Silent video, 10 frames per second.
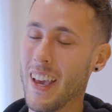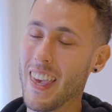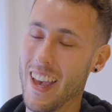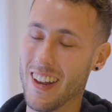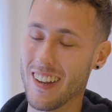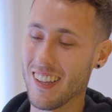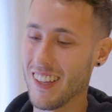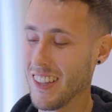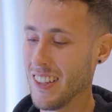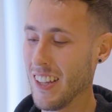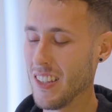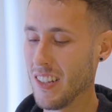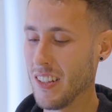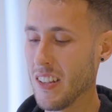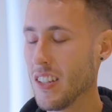again, does
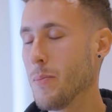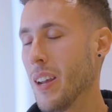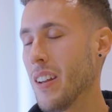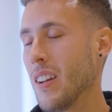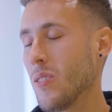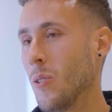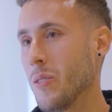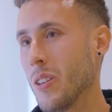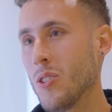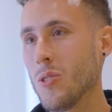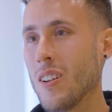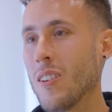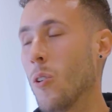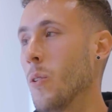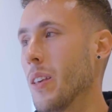it mean that all the issues
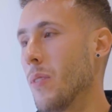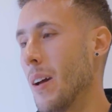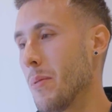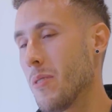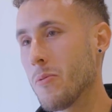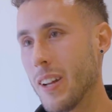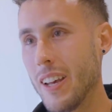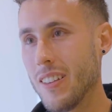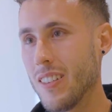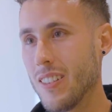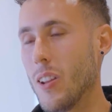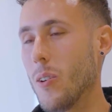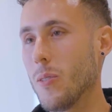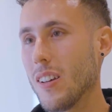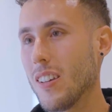are only Web3 related? No,